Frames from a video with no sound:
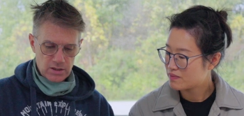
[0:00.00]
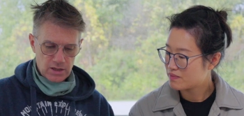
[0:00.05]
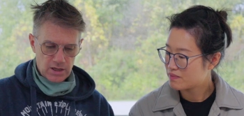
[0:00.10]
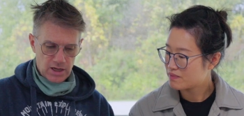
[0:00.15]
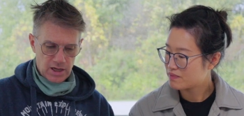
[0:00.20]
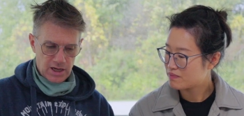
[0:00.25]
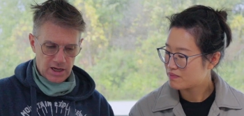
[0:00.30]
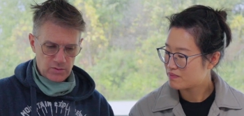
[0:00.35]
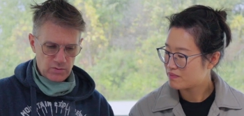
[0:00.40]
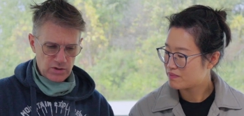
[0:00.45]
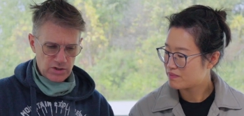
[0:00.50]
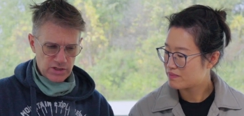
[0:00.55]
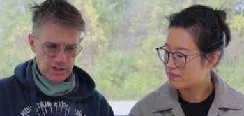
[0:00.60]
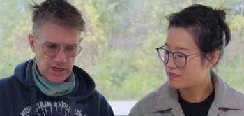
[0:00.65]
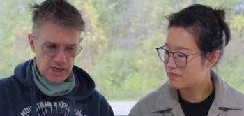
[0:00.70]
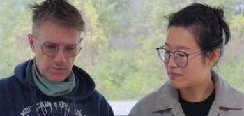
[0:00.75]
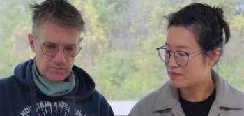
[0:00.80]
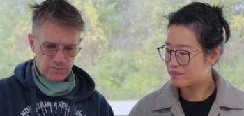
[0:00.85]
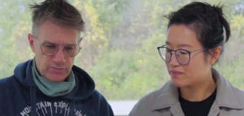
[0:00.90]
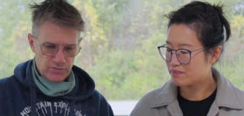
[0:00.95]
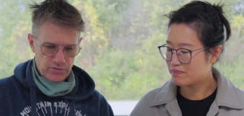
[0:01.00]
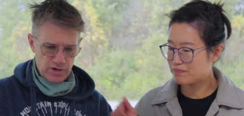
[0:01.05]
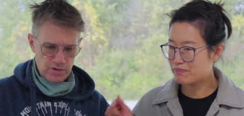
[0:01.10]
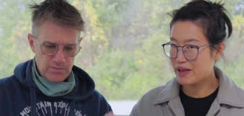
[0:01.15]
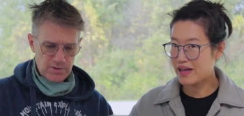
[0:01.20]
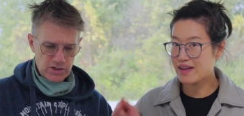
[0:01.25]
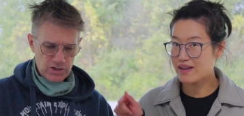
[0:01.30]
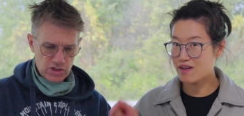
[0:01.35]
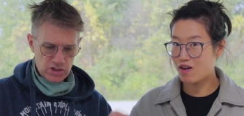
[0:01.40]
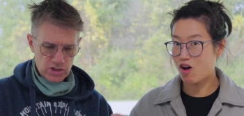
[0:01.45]
Speaker 1: I would say pretty
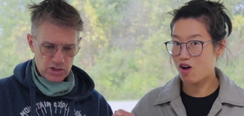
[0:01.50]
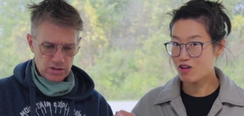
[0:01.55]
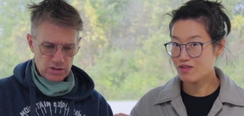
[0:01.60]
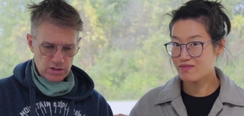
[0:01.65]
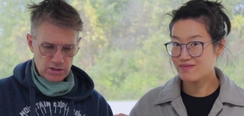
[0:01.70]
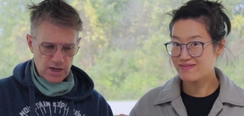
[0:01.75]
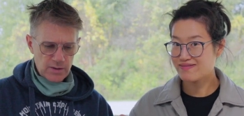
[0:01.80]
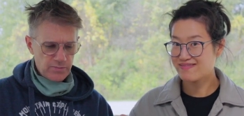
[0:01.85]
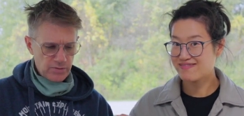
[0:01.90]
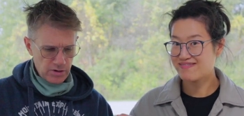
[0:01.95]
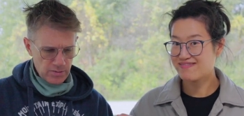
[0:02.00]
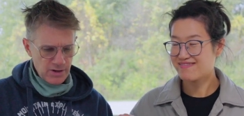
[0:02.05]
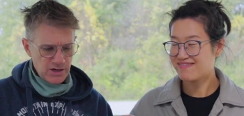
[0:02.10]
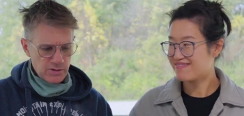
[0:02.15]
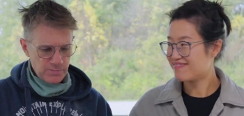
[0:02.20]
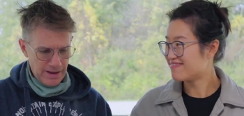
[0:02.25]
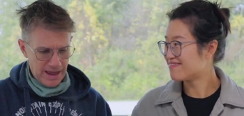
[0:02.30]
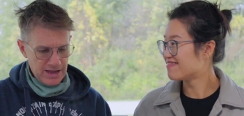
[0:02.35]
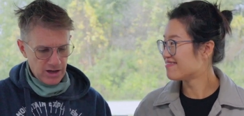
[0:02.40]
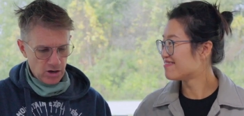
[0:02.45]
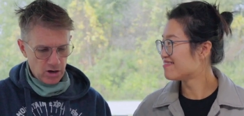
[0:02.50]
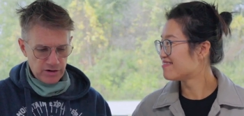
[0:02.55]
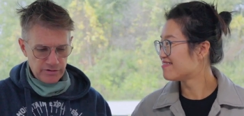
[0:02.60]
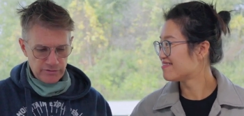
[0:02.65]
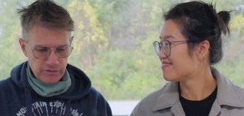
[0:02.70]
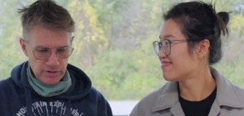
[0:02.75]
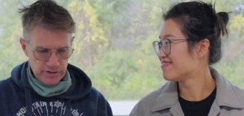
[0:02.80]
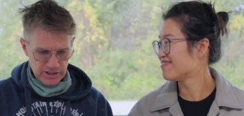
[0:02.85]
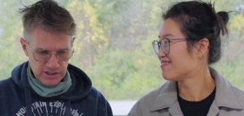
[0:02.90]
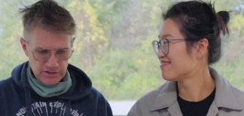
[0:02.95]
bang much, on. yeah, pretty much bang on
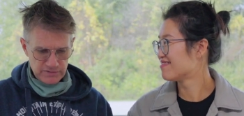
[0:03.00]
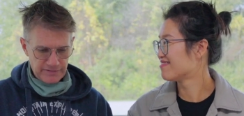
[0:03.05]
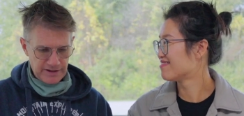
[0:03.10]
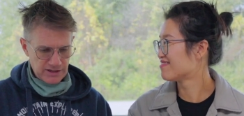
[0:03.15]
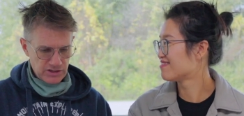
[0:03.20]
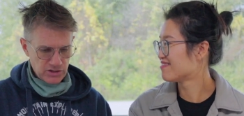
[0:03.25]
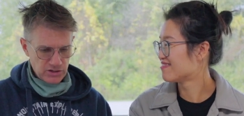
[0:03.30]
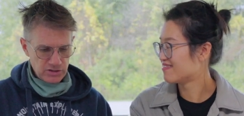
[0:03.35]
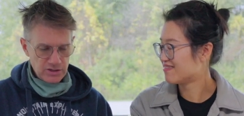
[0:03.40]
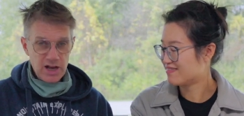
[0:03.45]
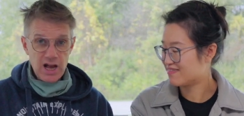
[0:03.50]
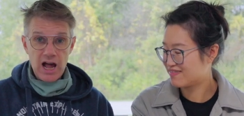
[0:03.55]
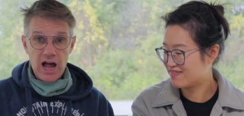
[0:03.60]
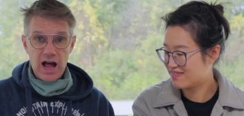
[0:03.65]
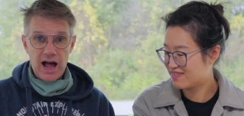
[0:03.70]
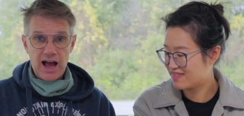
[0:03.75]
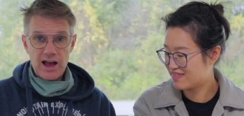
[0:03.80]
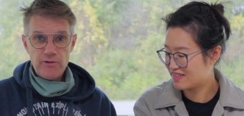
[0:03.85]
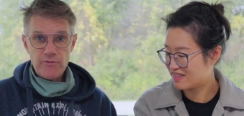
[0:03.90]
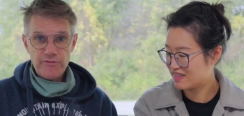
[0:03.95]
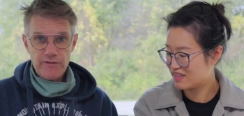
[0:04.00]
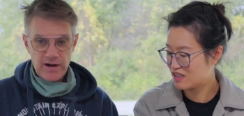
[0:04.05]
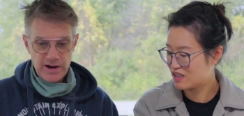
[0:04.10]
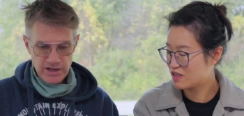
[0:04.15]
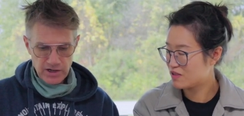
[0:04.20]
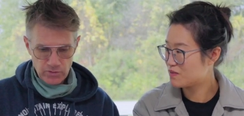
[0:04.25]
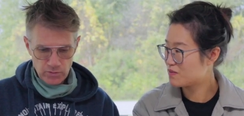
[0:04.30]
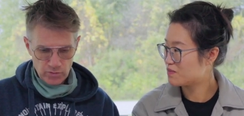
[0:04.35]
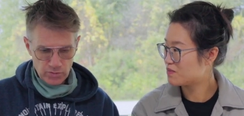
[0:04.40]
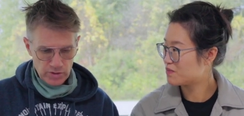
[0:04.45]
for this vessel. I
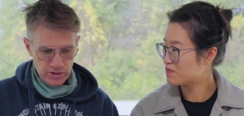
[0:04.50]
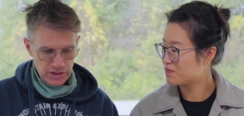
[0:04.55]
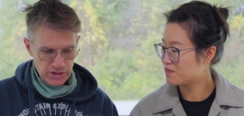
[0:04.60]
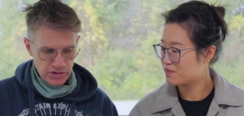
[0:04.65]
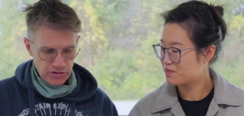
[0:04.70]
find it really